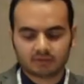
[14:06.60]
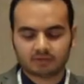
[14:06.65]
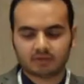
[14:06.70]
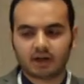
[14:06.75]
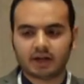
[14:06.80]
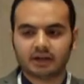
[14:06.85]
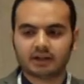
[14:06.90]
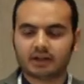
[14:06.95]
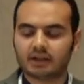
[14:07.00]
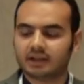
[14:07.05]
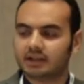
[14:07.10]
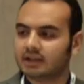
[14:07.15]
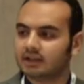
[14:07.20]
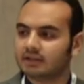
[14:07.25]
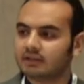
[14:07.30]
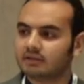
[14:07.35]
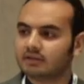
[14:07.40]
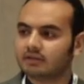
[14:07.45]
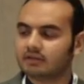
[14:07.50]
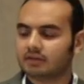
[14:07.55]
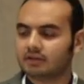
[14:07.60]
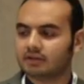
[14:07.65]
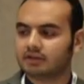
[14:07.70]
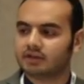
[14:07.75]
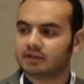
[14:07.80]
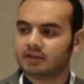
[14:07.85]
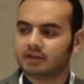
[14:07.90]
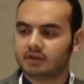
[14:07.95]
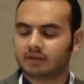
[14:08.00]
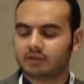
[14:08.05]
Finally,
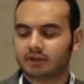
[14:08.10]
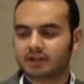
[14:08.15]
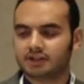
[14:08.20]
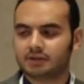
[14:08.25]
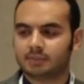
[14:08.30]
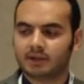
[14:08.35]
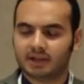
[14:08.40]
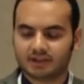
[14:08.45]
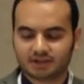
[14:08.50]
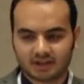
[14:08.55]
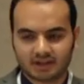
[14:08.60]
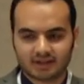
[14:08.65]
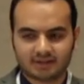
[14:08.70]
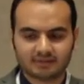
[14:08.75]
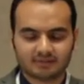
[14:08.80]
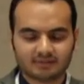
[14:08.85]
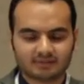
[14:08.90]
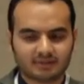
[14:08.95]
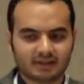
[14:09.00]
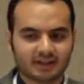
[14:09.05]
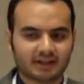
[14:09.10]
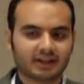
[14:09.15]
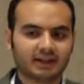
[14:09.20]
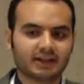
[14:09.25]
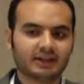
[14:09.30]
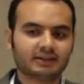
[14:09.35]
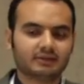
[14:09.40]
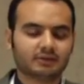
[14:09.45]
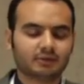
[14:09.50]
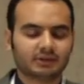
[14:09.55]
it's a great pleasure.
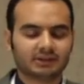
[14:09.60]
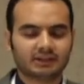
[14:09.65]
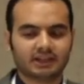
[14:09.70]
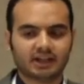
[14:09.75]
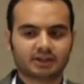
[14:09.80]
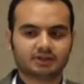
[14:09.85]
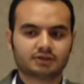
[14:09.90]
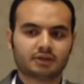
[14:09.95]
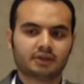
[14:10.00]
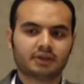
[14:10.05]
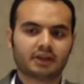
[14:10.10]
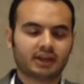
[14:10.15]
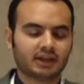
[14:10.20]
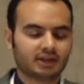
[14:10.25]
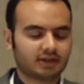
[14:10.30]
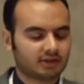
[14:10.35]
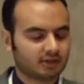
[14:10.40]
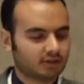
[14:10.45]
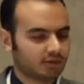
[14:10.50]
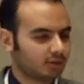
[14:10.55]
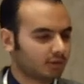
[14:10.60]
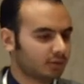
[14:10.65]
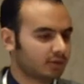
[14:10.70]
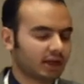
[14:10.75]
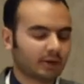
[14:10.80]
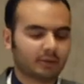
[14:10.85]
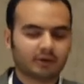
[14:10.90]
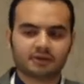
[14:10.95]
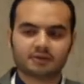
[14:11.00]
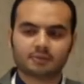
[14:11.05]
Again, we'd like to thank all
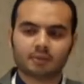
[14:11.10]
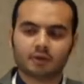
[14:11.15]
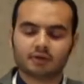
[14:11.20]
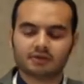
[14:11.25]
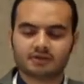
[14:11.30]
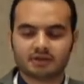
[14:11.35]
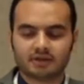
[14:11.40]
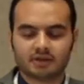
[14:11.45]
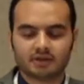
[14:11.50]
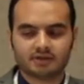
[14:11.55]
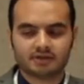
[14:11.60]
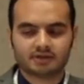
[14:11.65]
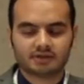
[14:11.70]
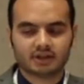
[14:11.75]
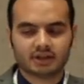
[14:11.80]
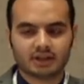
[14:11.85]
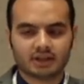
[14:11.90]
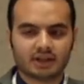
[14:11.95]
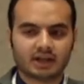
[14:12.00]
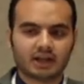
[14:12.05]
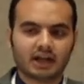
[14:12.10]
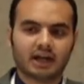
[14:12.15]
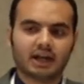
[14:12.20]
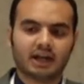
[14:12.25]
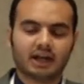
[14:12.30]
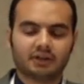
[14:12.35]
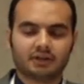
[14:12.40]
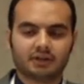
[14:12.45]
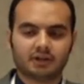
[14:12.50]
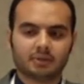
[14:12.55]
our sponsors, Al
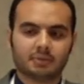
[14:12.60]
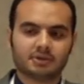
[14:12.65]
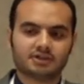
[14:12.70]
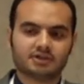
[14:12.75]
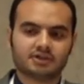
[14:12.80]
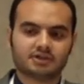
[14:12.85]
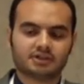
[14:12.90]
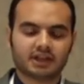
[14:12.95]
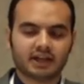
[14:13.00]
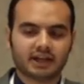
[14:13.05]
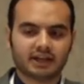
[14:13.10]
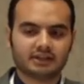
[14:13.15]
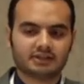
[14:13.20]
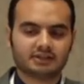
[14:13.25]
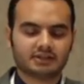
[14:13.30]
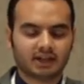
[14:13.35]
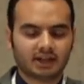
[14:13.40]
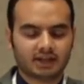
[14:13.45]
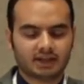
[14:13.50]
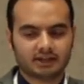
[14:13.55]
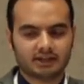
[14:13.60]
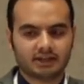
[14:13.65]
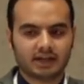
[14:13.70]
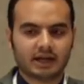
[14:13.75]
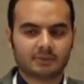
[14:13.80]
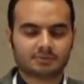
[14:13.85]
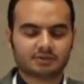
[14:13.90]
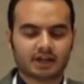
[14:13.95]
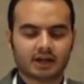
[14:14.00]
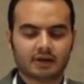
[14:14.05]
Athir Business Gate and
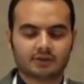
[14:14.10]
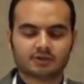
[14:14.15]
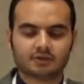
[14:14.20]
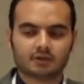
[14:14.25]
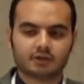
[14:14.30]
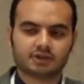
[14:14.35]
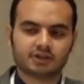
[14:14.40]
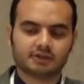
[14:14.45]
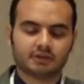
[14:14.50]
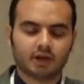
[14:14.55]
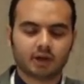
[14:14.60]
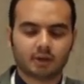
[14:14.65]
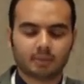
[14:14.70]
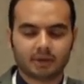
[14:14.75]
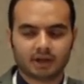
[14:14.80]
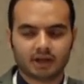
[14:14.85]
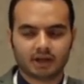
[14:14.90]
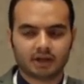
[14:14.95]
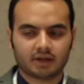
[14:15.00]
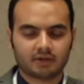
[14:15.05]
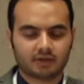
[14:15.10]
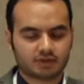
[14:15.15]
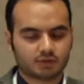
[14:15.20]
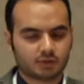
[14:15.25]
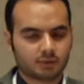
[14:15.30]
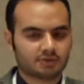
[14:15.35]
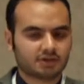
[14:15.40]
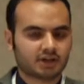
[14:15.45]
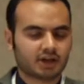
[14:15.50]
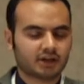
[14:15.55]
Apps House, for developing this
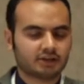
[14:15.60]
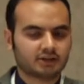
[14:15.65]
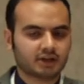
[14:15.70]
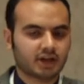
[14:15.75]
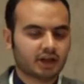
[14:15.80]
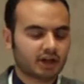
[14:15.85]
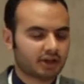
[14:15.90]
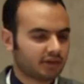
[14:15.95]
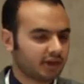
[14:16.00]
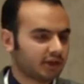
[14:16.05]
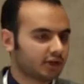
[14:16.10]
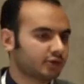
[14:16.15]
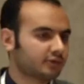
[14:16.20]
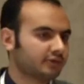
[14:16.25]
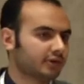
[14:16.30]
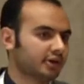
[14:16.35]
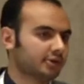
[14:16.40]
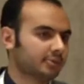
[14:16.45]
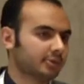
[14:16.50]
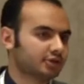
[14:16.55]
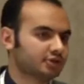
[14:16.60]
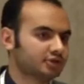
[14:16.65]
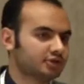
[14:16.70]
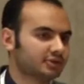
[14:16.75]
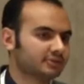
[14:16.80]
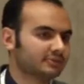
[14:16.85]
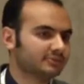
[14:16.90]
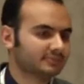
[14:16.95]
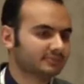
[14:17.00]
website. Thank you very much.